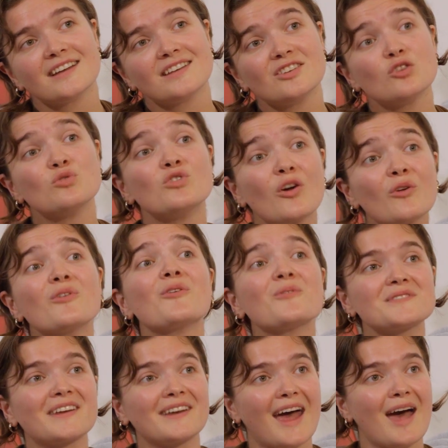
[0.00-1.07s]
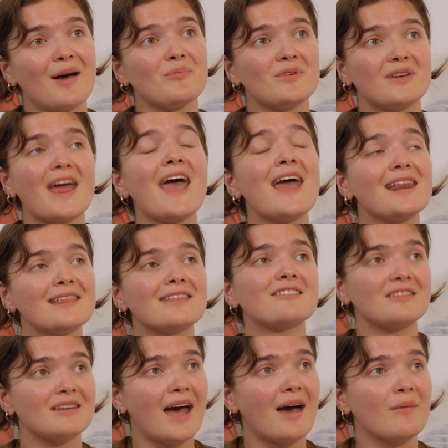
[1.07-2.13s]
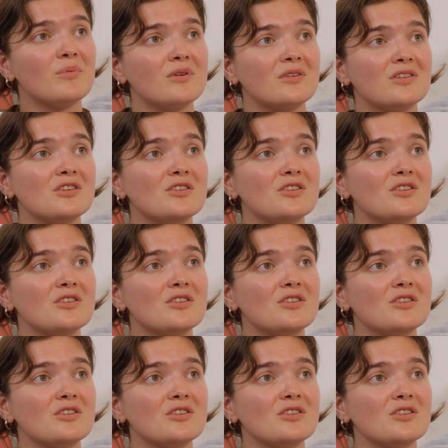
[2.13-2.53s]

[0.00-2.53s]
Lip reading: you don't know what's going to happen. Anything could happen.